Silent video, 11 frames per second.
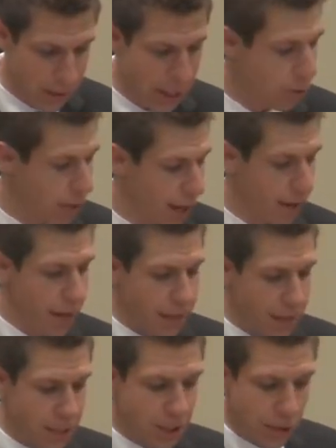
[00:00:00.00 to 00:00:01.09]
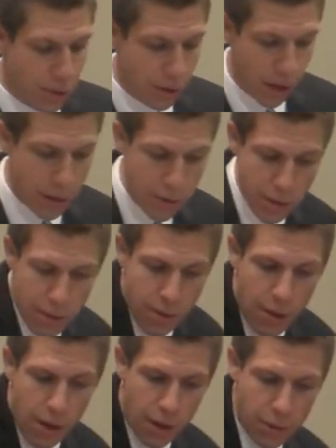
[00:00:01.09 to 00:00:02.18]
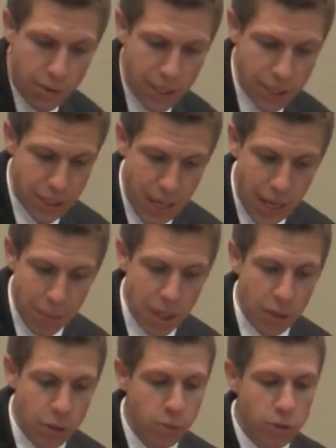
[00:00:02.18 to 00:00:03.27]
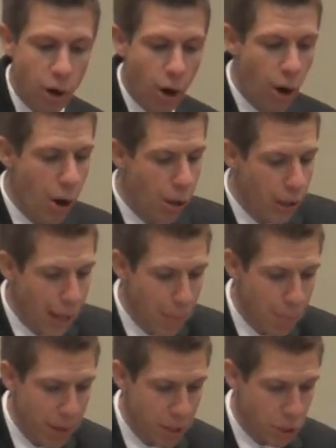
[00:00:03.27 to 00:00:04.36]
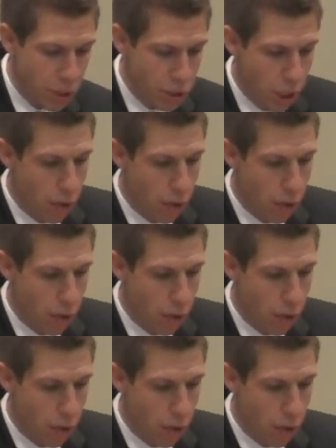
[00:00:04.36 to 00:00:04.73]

He goes on, this under, under, under this name, he includes all ambitious,